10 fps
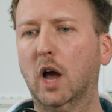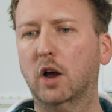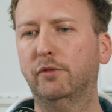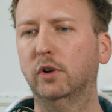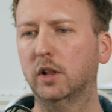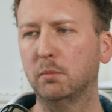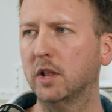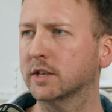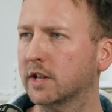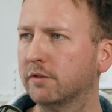feel a little
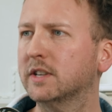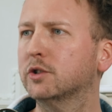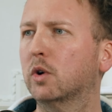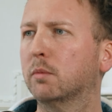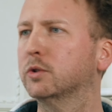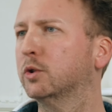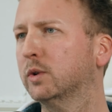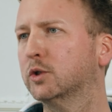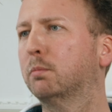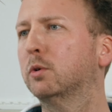bit as an investor. I'm also
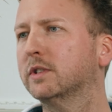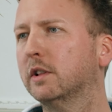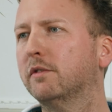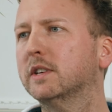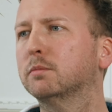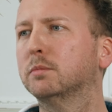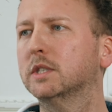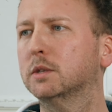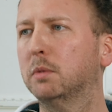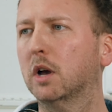doing some personal
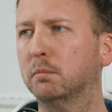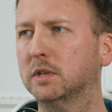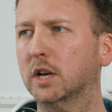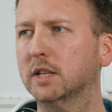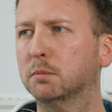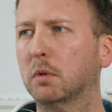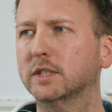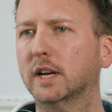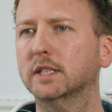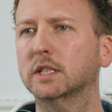investments besides
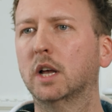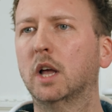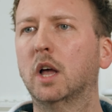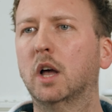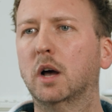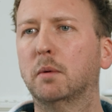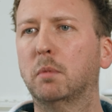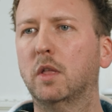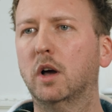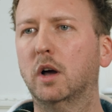Malzehet,
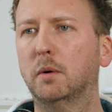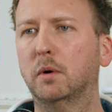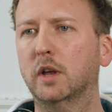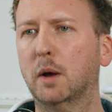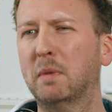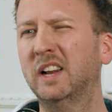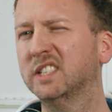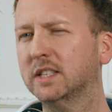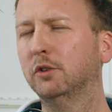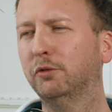but mainly
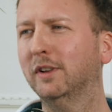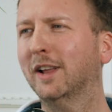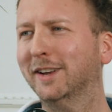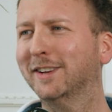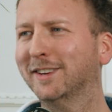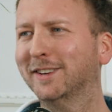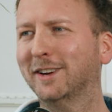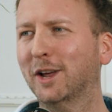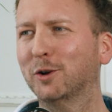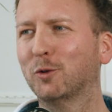still feel like
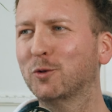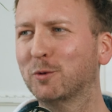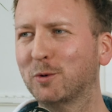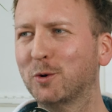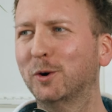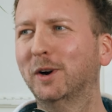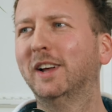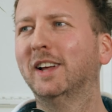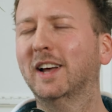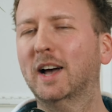an entrepreneur.
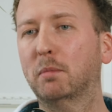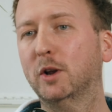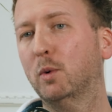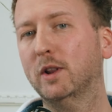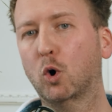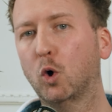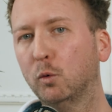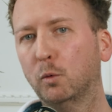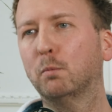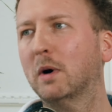And by the way, the
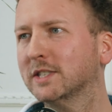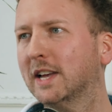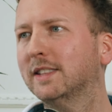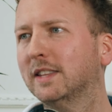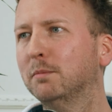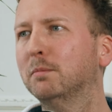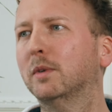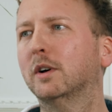whole Malzehet team